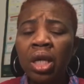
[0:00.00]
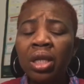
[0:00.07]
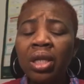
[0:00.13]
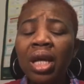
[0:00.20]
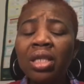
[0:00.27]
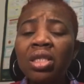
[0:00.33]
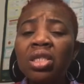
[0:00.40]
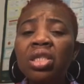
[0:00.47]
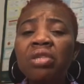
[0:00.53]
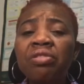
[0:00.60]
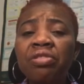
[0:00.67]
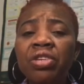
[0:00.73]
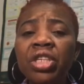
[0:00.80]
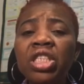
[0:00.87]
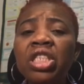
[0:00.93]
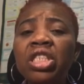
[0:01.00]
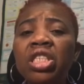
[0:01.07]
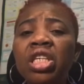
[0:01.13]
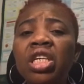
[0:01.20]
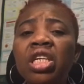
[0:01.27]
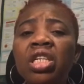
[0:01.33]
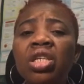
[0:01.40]
That is the first
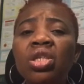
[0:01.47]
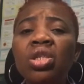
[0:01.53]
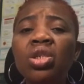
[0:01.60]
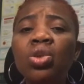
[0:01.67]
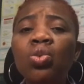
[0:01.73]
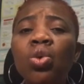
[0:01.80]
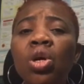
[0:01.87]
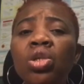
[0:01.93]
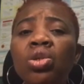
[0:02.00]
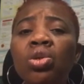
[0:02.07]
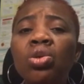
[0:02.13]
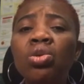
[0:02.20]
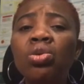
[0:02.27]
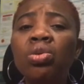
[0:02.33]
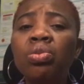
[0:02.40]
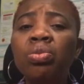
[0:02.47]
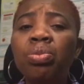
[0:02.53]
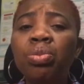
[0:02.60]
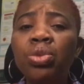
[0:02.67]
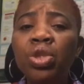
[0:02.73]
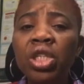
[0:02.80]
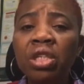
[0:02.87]
thing you want to
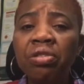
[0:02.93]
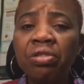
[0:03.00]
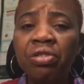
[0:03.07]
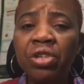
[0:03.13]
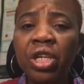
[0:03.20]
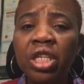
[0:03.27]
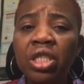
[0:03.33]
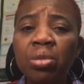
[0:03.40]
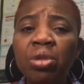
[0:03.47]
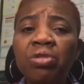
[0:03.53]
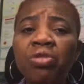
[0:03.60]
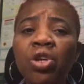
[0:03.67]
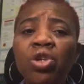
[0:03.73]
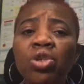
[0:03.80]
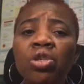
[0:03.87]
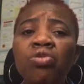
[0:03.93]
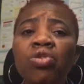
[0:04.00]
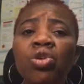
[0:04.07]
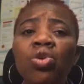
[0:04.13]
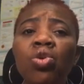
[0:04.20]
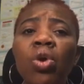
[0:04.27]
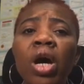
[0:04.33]
put in first before you
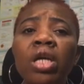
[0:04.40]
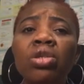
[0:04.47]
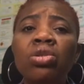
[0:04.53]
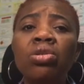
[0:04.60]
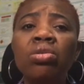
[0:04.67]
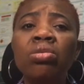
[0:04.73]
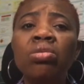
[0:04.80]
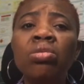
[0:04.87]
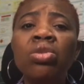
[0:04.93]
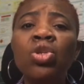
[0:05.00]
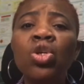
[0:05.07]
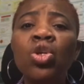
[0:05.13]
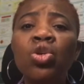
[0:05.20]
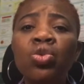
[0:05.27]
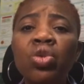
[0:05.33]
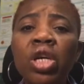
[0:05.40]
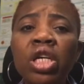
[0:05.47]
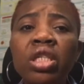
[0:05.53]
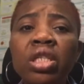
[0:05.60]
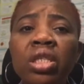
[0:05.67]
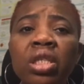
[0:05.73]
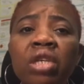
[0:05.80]
even go and
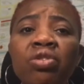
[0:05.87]
create.